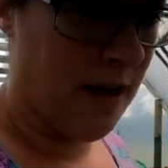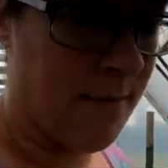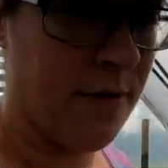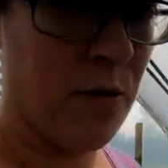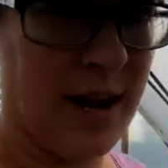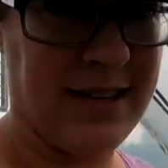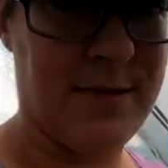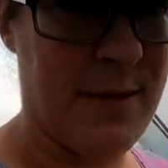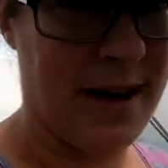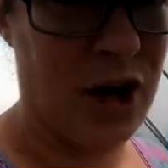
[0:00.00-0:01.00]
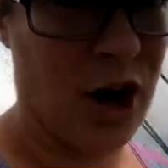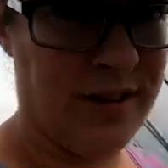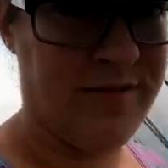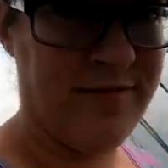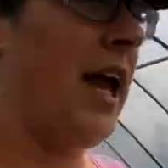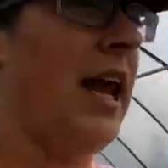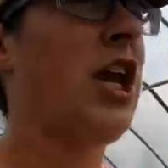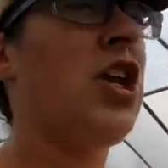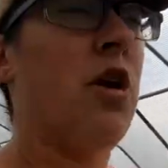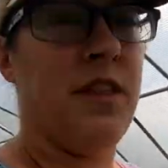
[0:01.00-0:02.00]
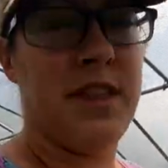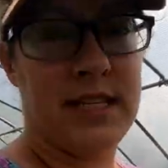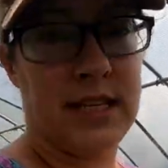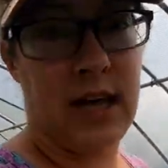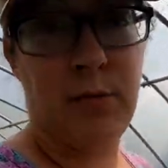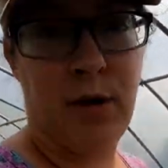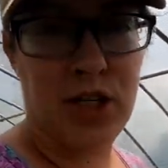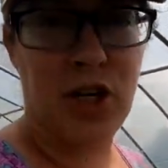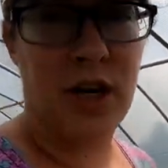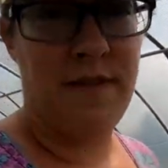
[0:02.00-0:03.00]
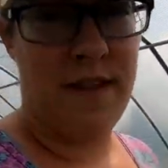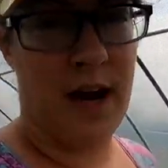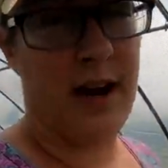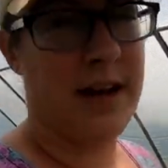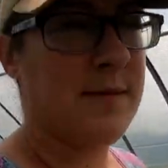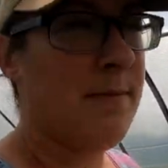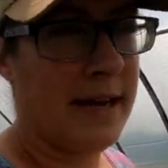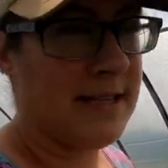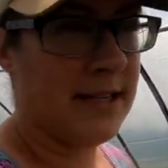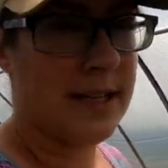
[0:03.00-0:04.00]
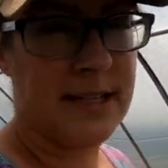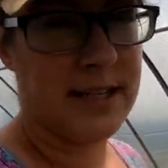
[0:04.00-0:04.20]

up in the raised bed garden. And I know that the slug pressure in there is basically